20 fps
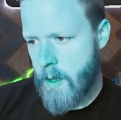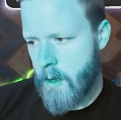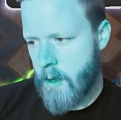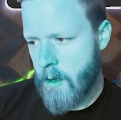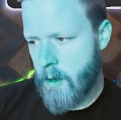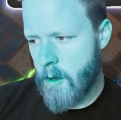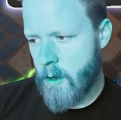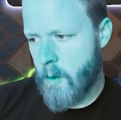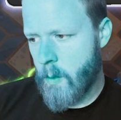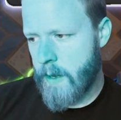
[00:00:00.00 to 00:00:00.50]

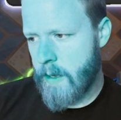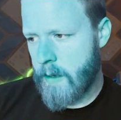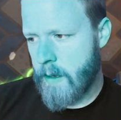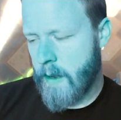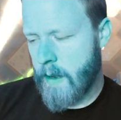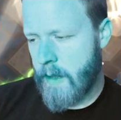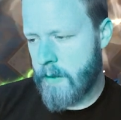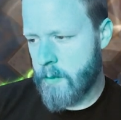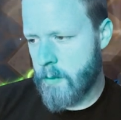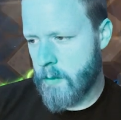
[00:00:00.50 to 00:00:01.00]
Oh wait, it
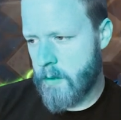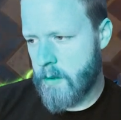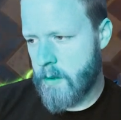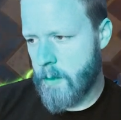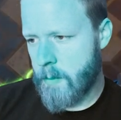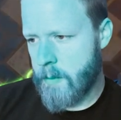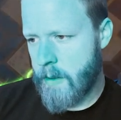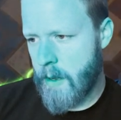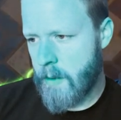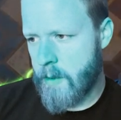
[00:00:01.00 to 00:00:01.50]
hasn't
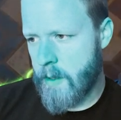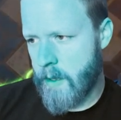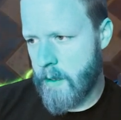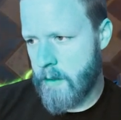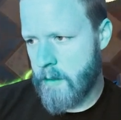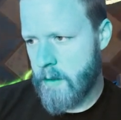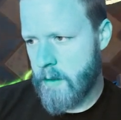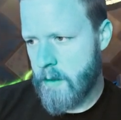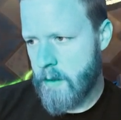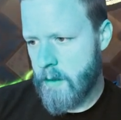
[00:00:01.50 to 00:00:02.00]
come down yet.
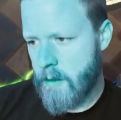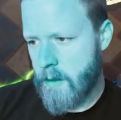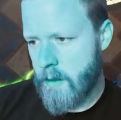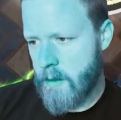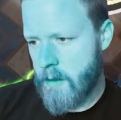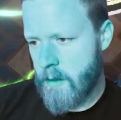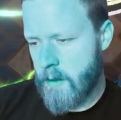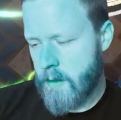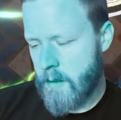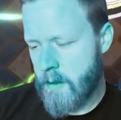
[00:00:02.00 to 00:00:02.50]

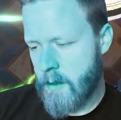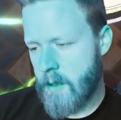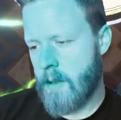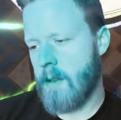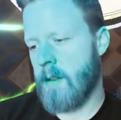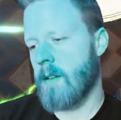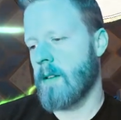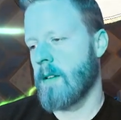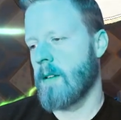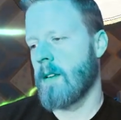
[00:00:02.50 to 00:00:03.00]
Ugh.
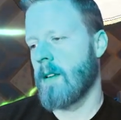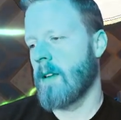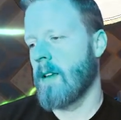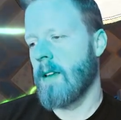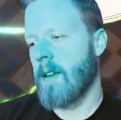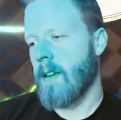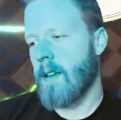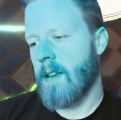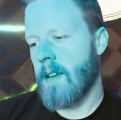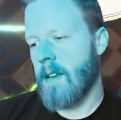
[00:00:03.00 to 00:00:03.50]

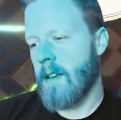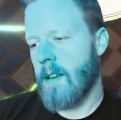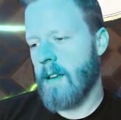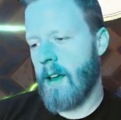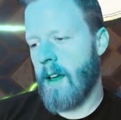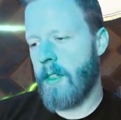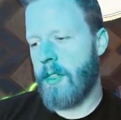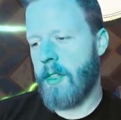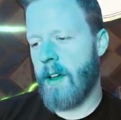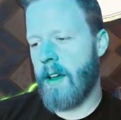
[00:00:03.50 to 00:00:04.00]

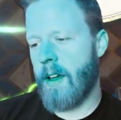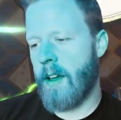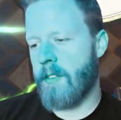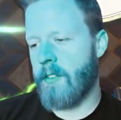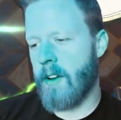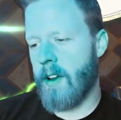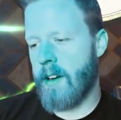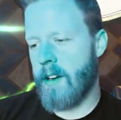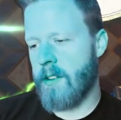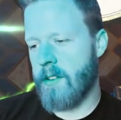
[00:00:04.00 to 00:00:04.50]
I
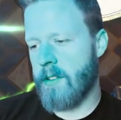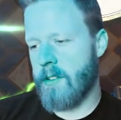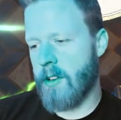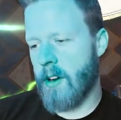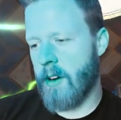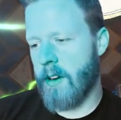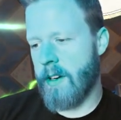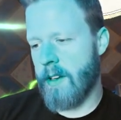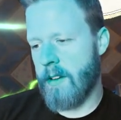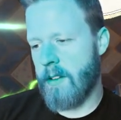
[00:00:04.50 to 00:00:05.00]
forgot he doesn't
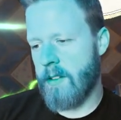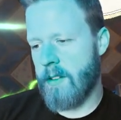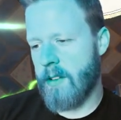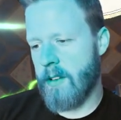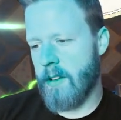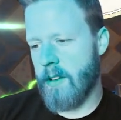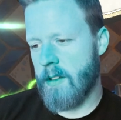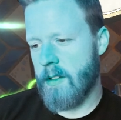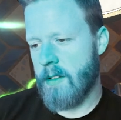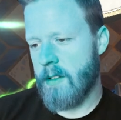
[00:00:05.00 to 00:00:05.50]
target it
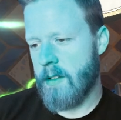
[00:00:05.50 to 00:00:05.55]
until...